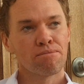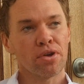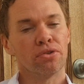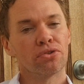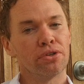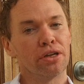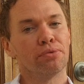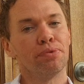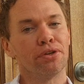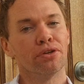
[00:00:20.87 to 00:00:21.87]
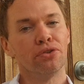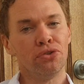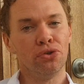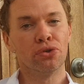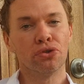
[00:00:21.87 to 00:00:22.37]
Then they say, that's
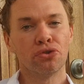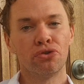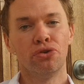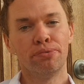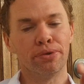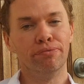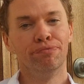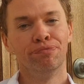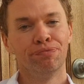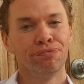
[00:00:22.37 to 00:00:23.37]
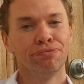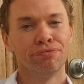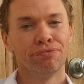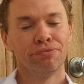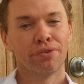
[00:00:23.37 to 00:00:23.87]
because you're stupid.
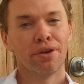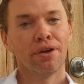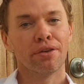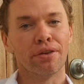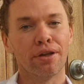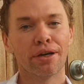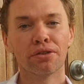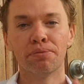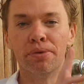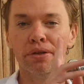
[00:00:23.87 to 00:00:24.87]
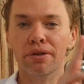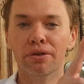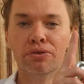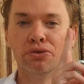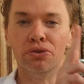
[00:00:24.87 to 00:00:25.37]
That's
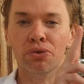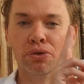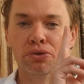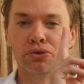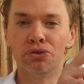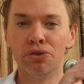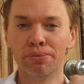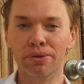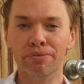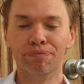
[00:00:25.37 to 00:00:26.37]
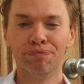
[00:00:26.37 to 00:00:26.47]
because you're stupid.